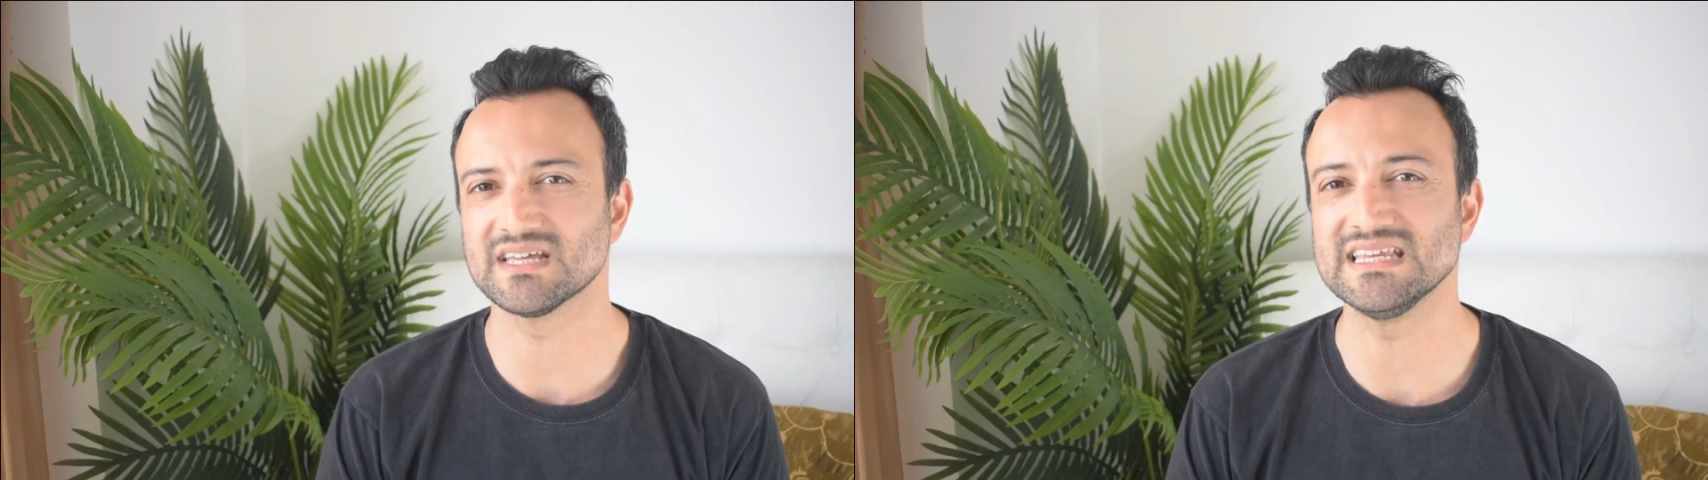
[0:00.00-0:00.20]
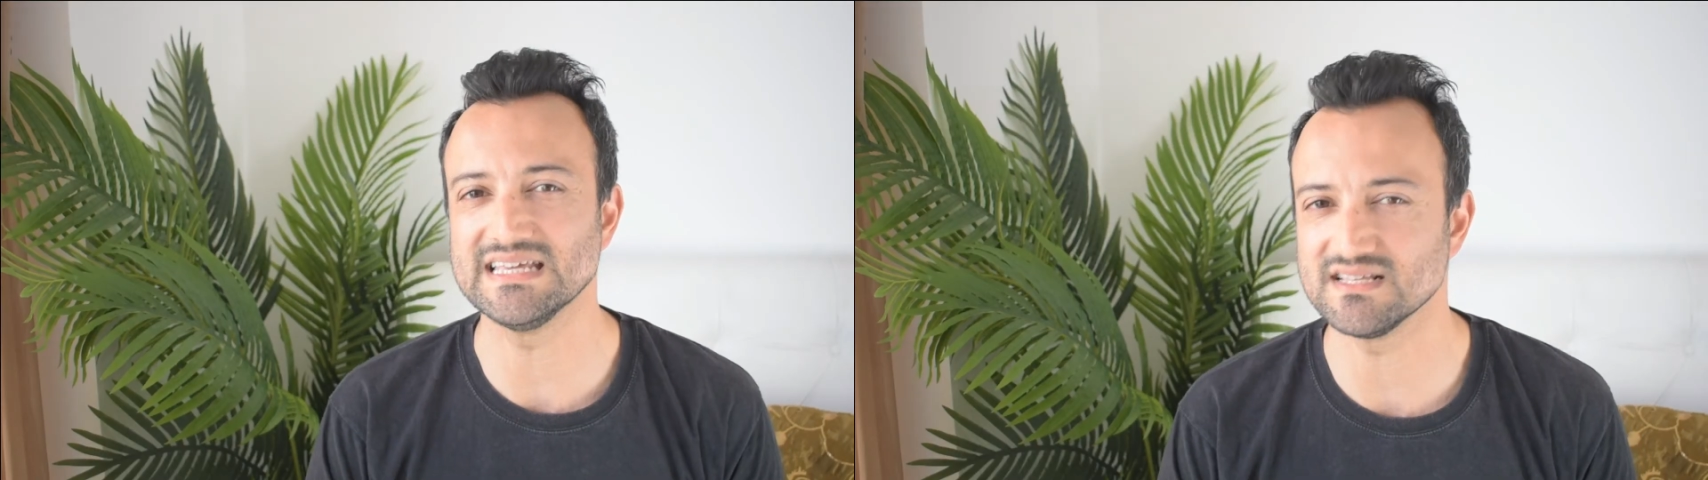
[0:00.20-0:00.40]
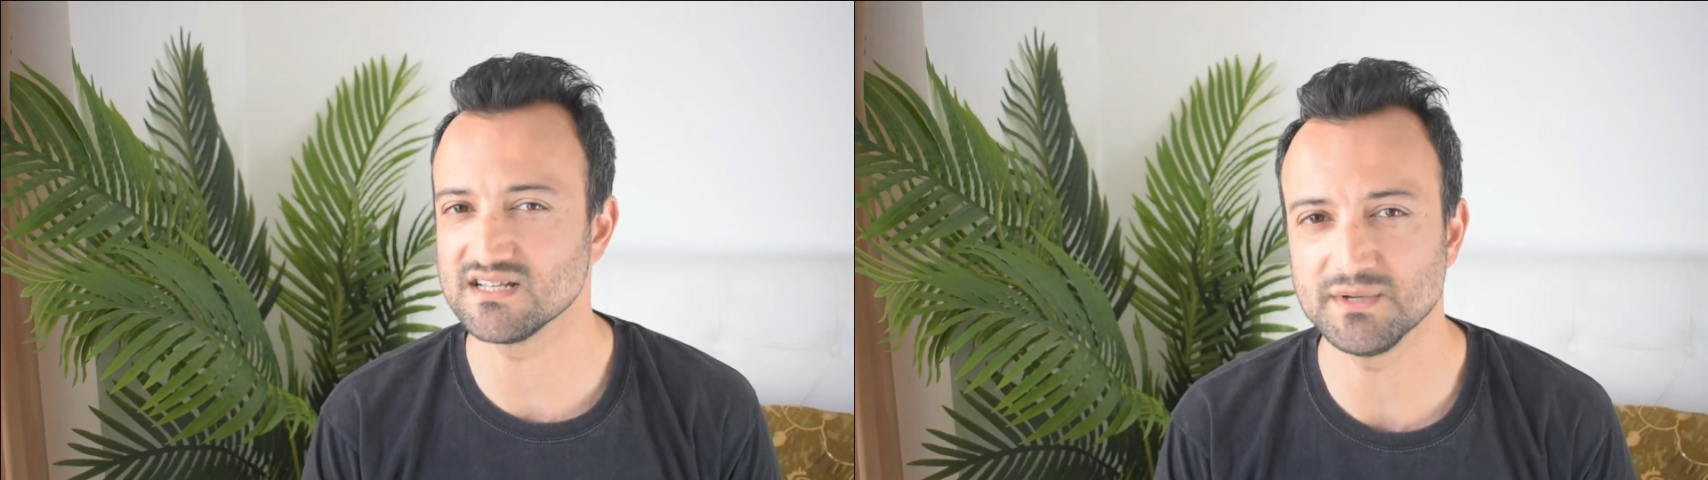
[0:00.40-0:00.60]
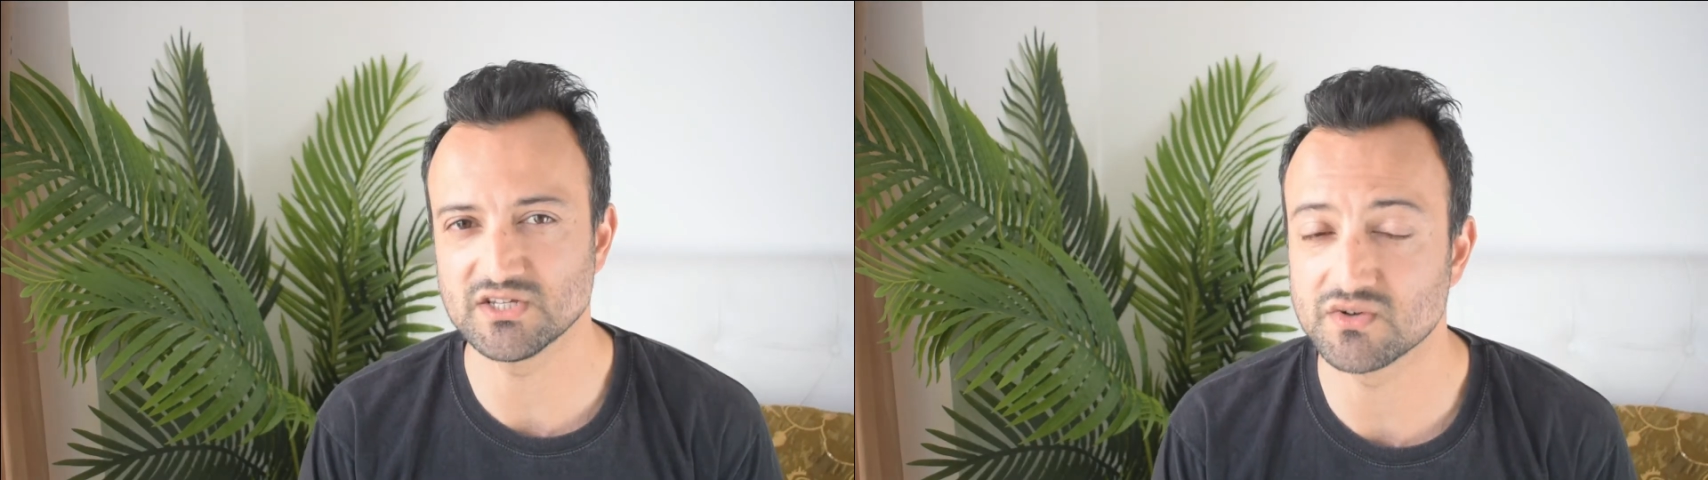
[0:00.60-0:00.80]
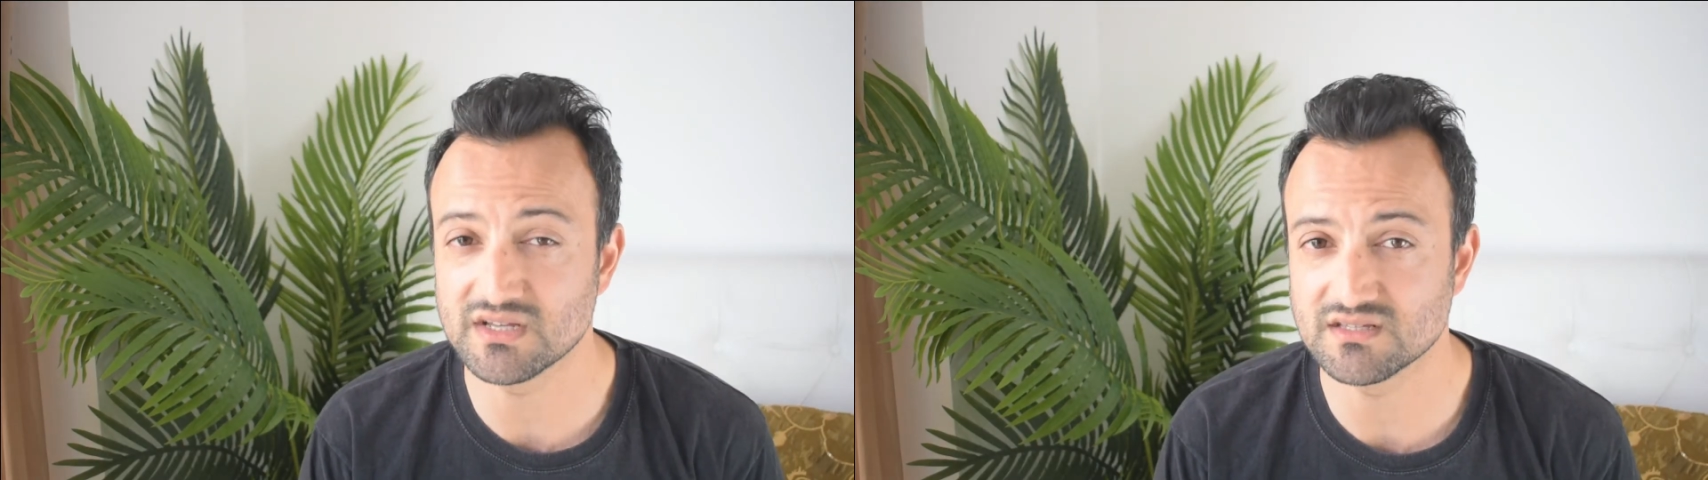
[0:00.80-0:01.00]
can easily be
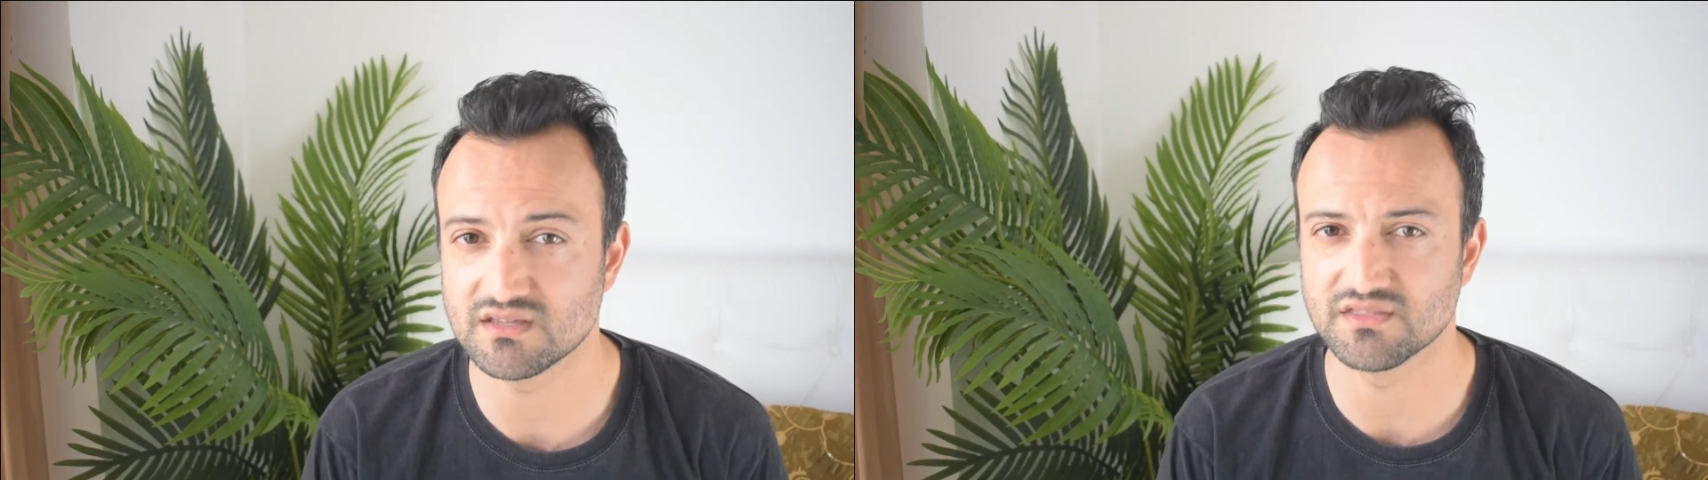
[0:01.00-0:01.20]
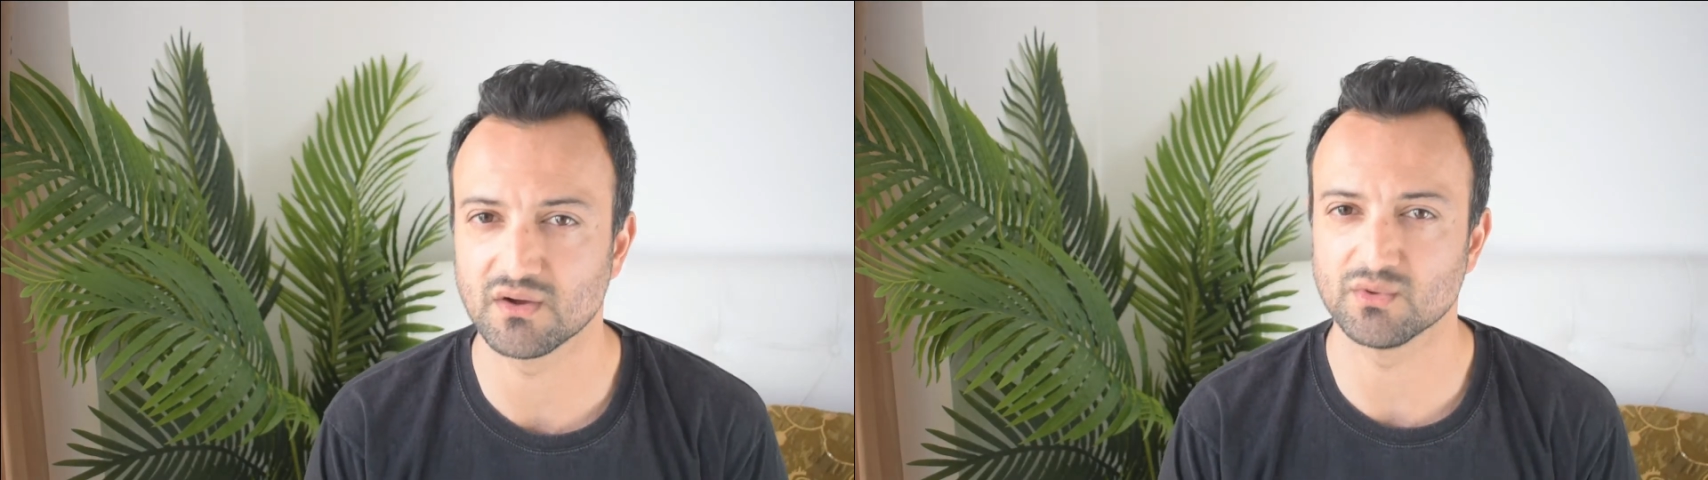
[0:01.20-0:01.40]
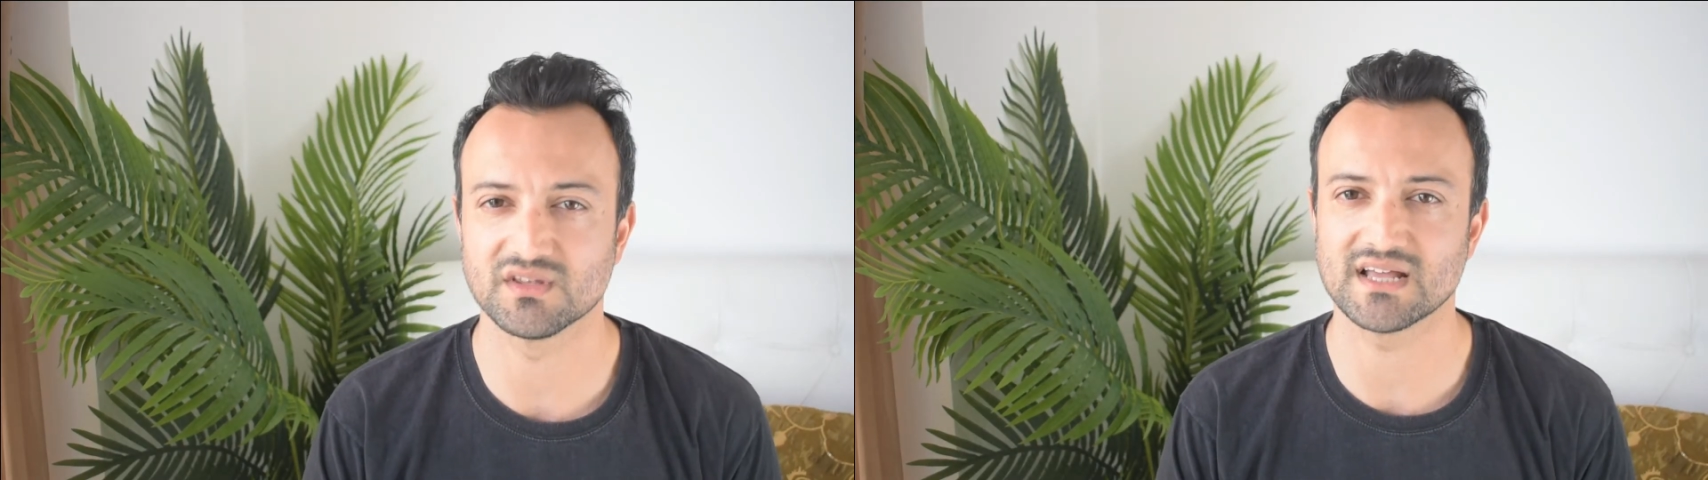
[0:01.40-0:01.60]
treated though with an